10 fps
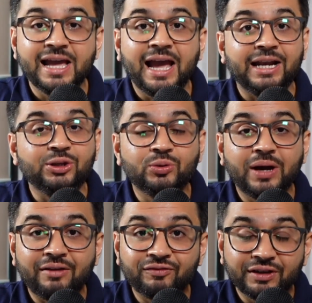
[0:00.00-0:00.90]
and you
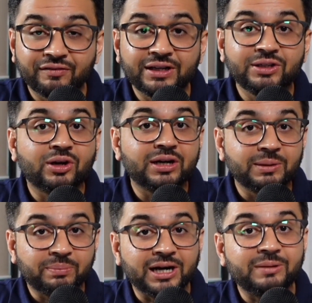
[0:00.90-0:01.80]
have given your
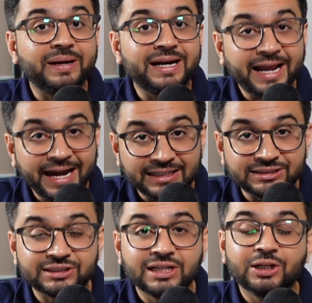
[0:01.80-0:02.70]
department
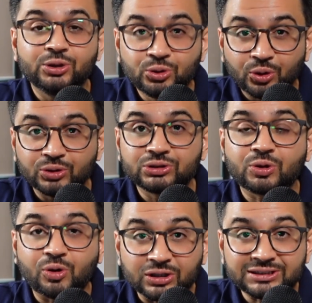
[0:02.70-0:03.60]
heads those
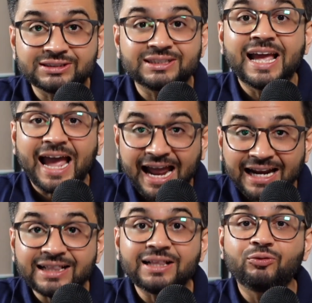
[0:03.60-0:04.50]
costs
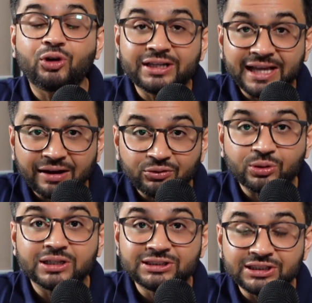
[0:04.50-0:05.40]
and what they have to
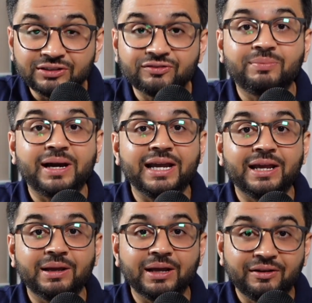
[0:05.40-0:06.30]
achieve by
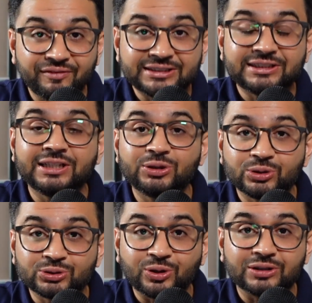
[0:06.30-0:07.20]
investing
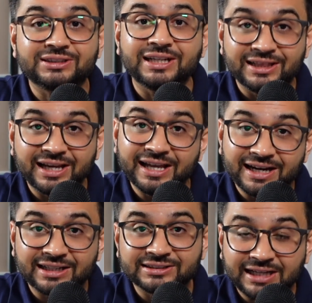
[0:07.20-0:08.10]
those costs in the
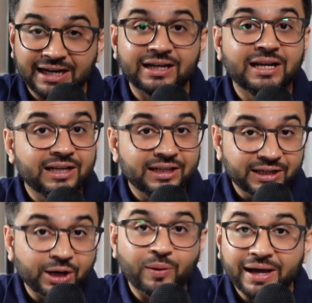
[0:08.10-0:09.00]
areas that
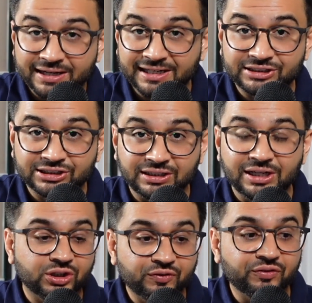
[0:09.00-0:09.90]
require attention.
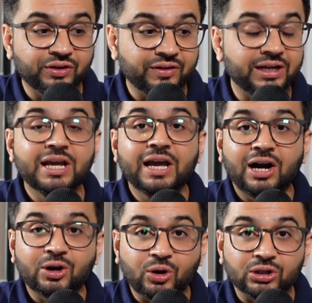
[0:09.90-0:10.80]
So if you've given a
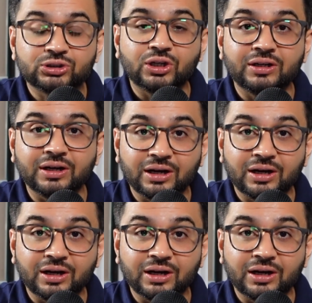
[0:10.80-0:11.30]
cost on